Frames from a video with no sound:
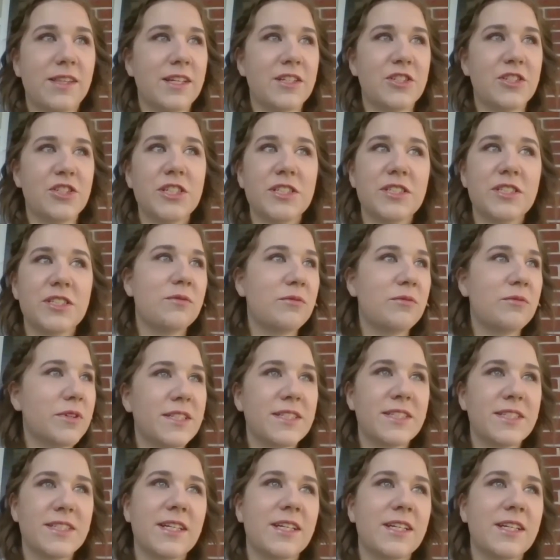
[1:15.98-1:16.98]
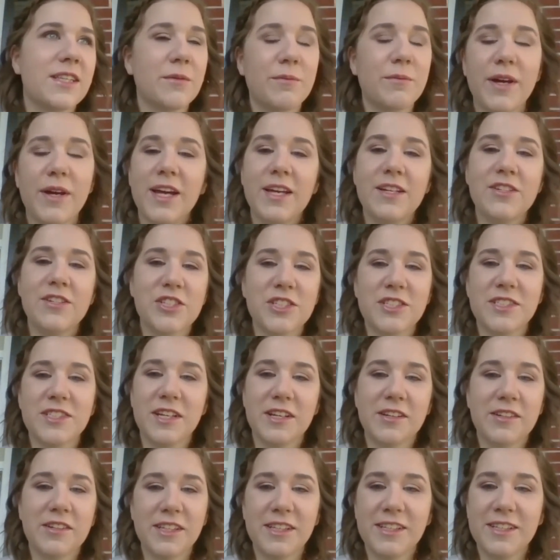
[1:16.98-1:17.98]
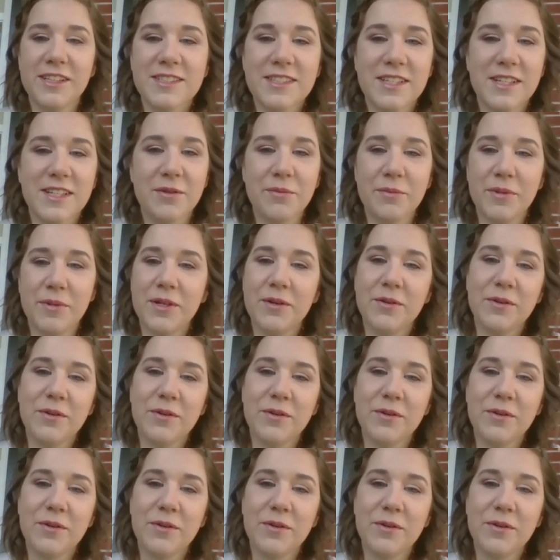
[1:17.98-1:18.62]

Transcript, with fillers: that she's the one sick in the bed and she's telling you it's going to be